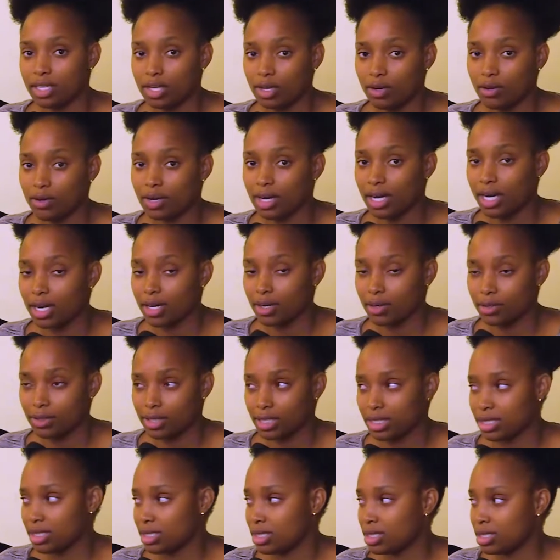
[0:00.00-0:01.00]

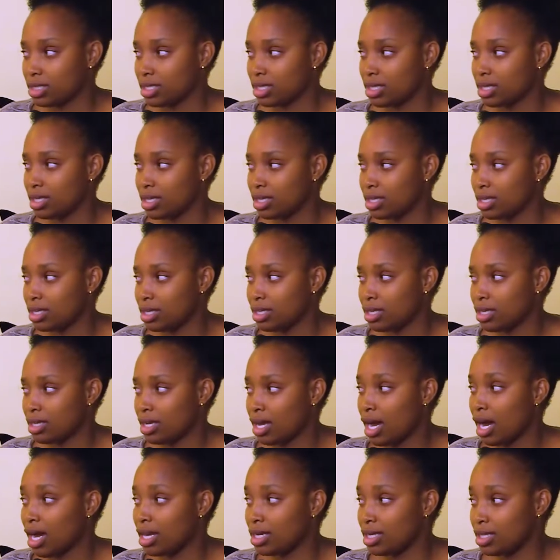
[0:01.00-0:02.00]
kilocalories
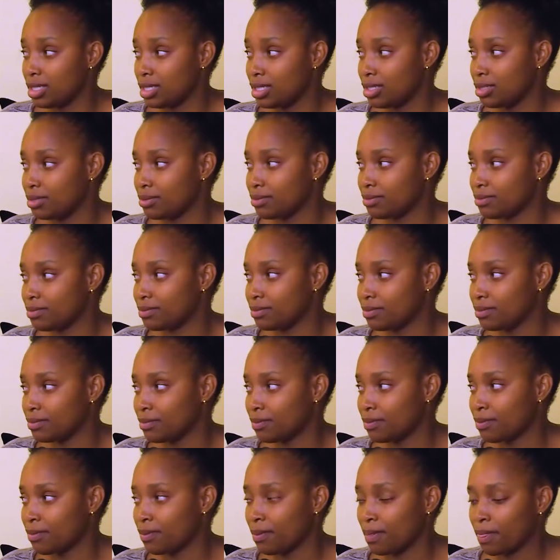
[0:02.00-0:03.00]
a day.
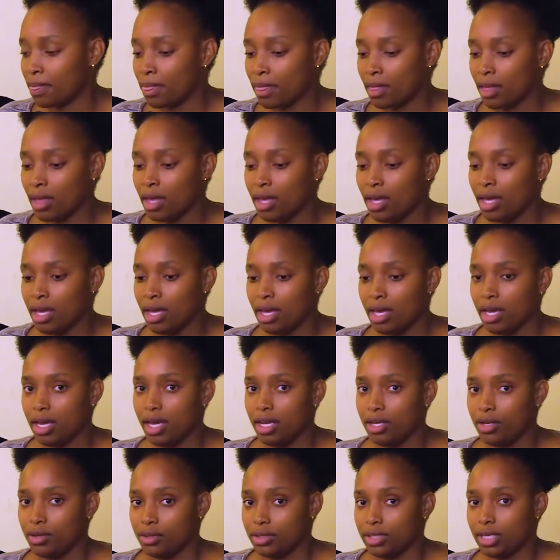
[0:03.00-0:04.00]

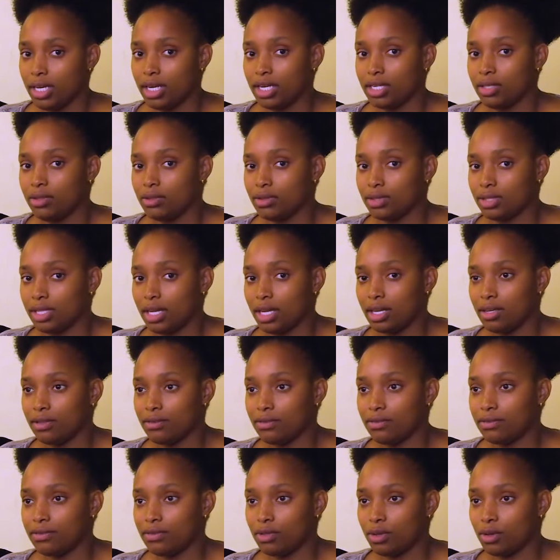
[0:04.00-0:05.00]
and you're telling
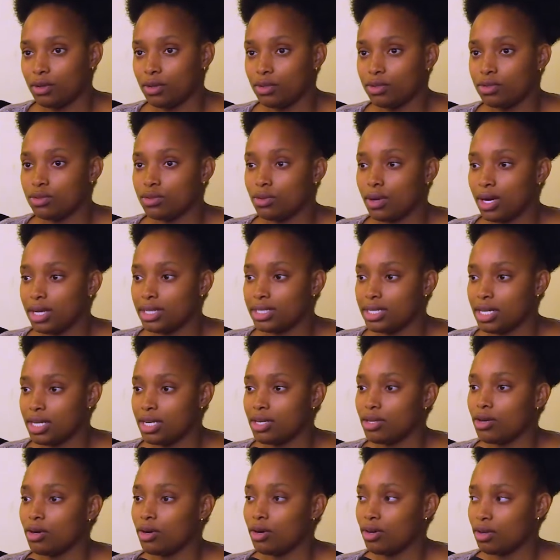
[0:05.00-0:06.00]
yourself you're going to
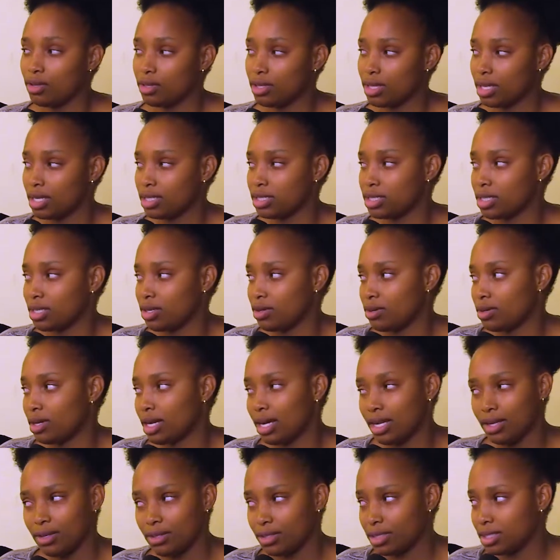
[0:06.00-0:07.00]
attain all that
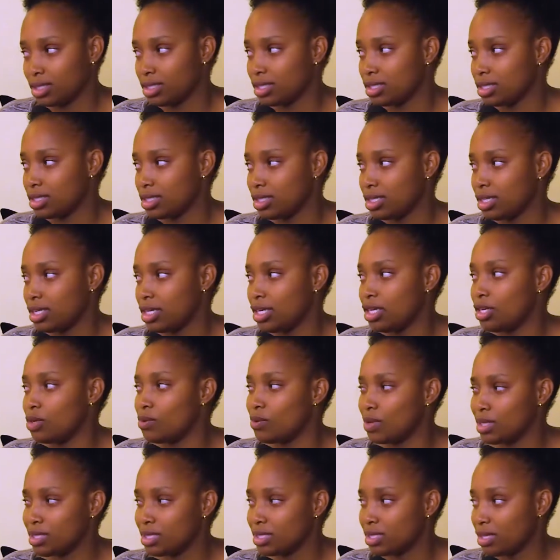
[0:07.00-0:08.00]
kilocalories in
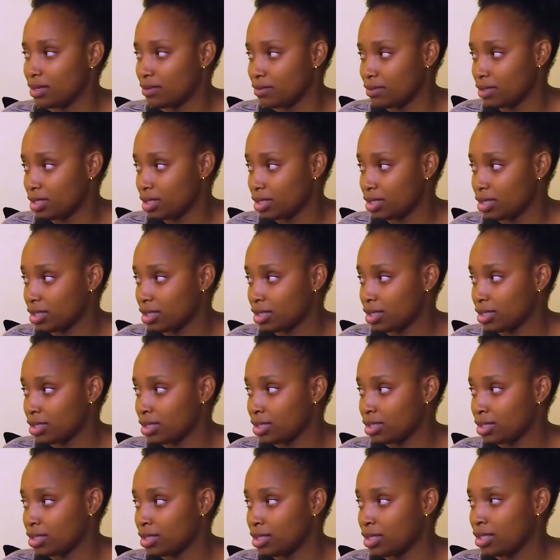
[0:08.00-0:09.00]
one serving,
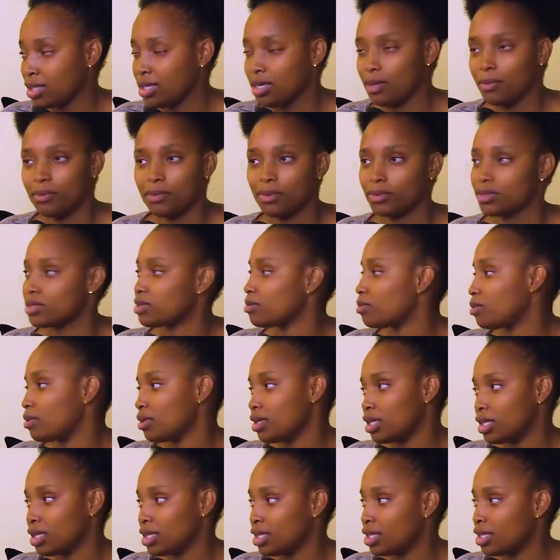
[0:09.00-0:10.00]

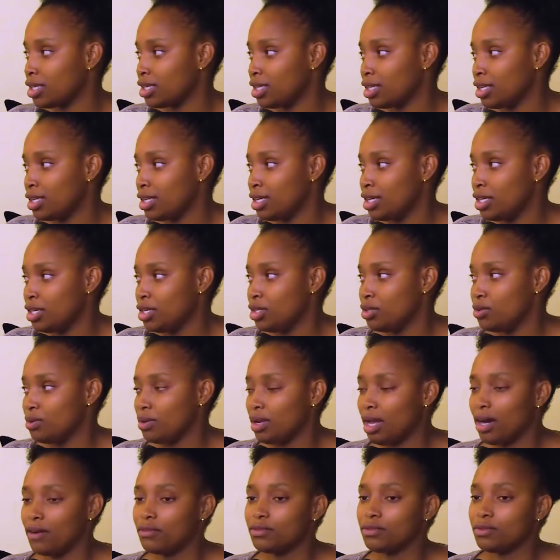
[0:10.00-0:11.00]
impossible.
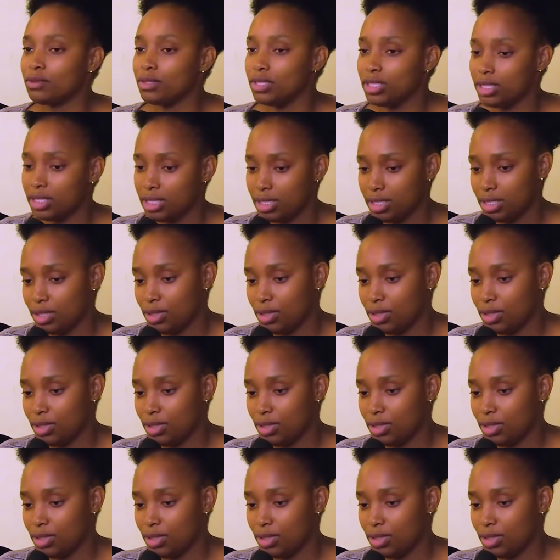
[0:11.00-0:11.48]
You'll have to eat